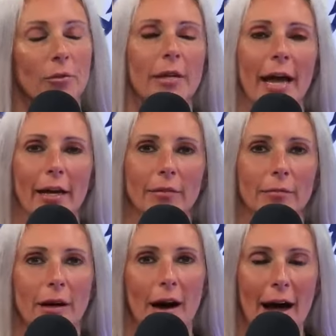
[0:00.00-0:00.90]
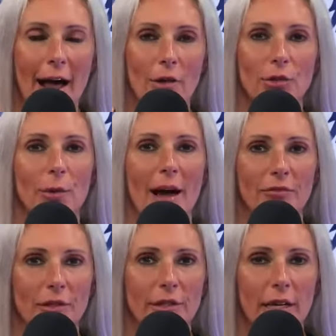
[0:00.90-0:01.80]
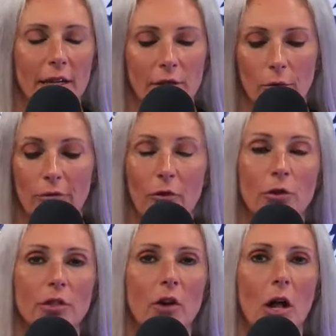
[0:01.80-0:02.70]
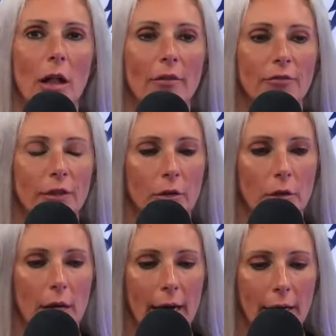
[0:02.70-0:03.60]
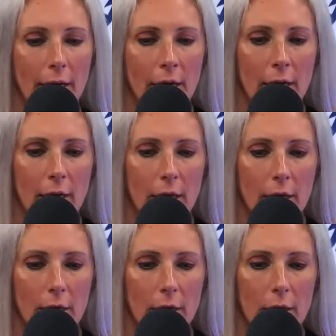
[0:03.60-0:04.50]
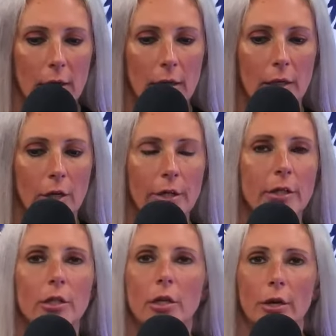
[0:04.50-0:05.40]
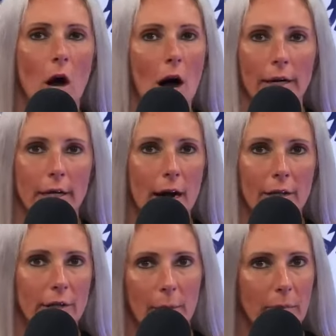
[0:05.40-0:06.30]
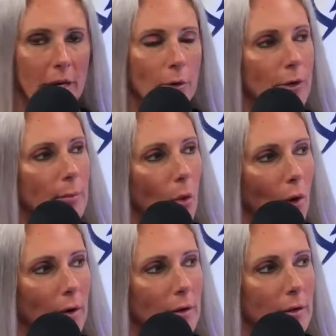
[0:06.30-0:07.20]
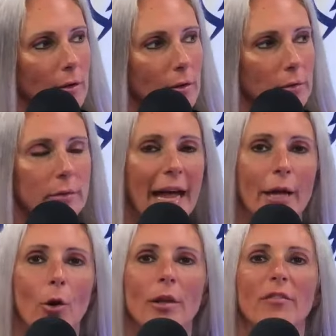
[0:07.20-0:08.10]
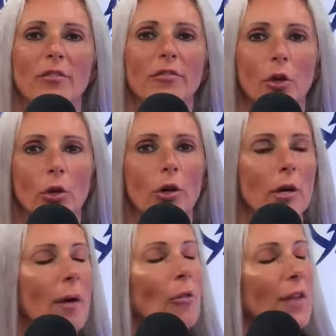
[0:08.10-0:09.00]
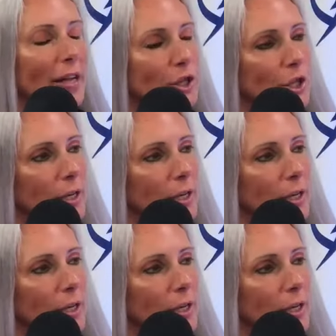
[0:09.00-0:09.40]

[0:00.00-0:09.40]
Okay, I also have to say this. Well, first of all, I feel like good hockey guys like Peter DeBoer, they don't even feel good about that shit.